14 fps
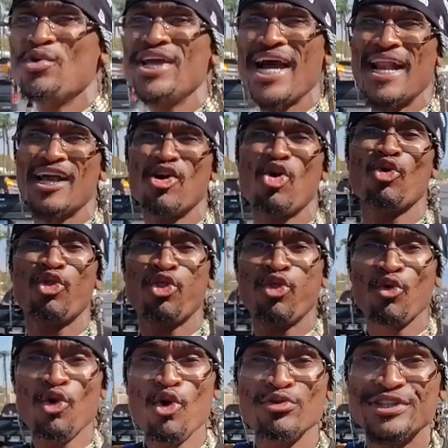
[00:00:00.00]
So we got to go
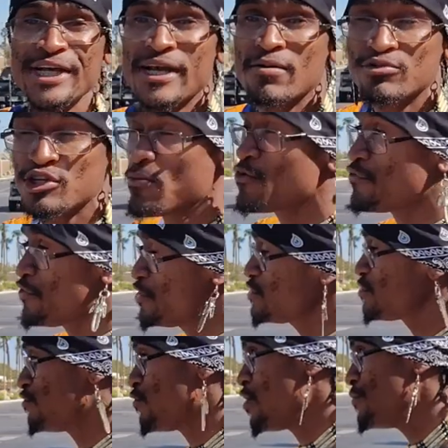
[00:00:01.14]
through Jacob trouble
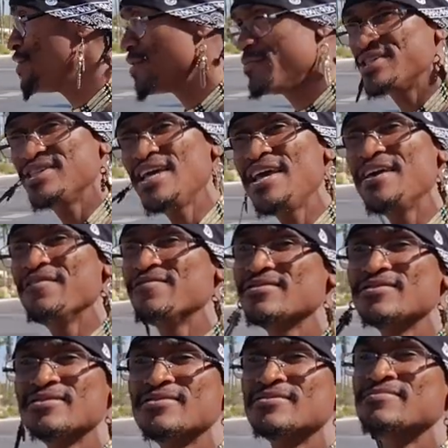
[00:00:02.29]
first before we can be saved.
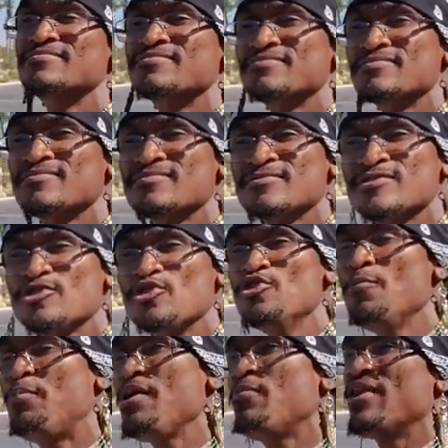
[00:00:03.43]
So
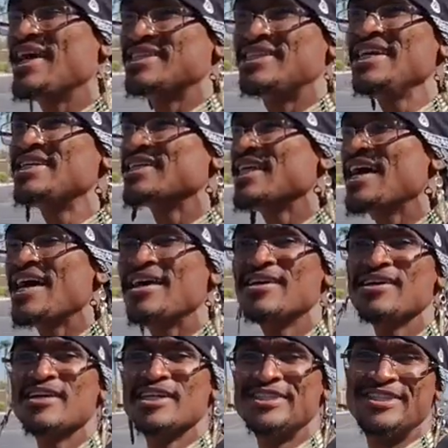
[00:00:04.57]
you people that's teaching
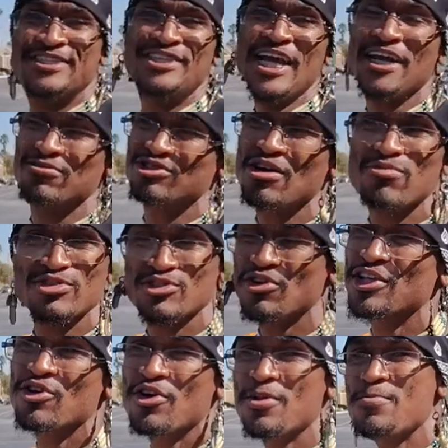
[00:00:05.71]
that Jacob trouble is
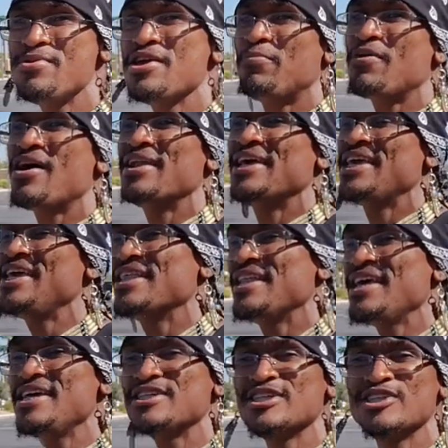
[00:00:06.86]
only going to be upon the
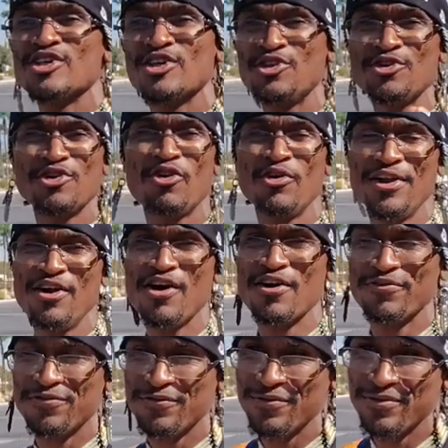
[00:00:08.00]
heathen nations, you're going
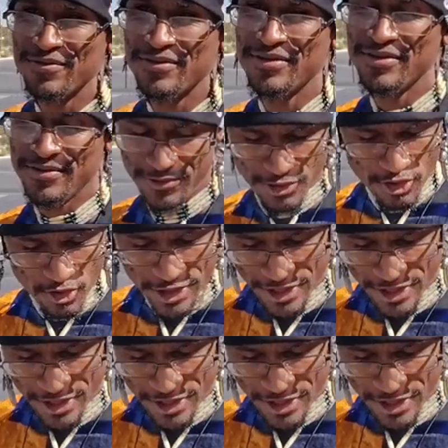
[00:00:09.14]
off. You're